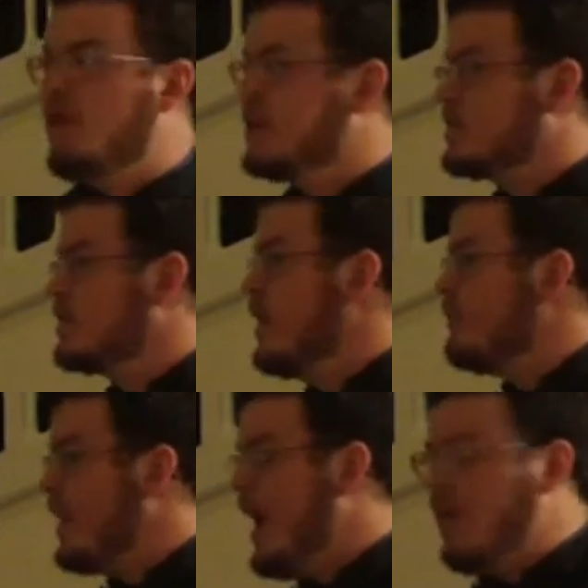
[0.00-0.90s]
Christ's
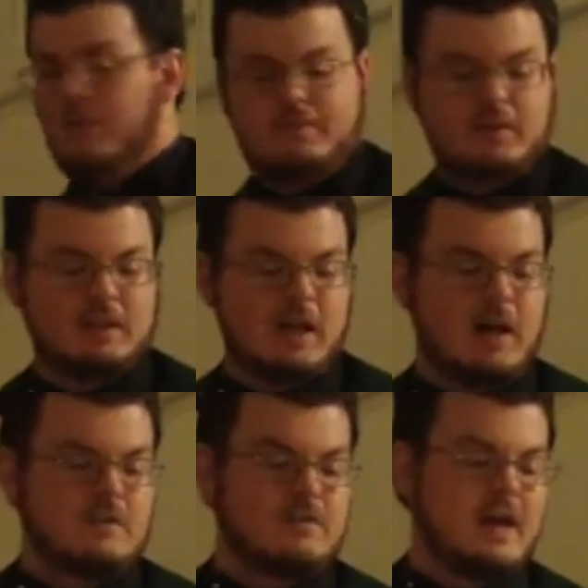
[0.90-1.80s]
powerful
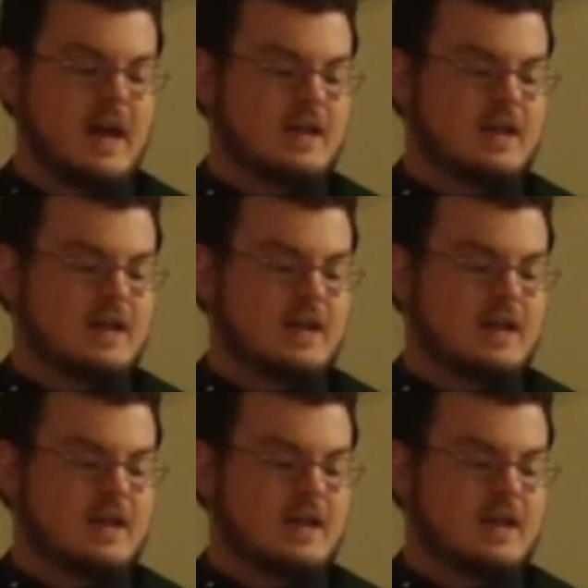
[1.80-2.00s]
love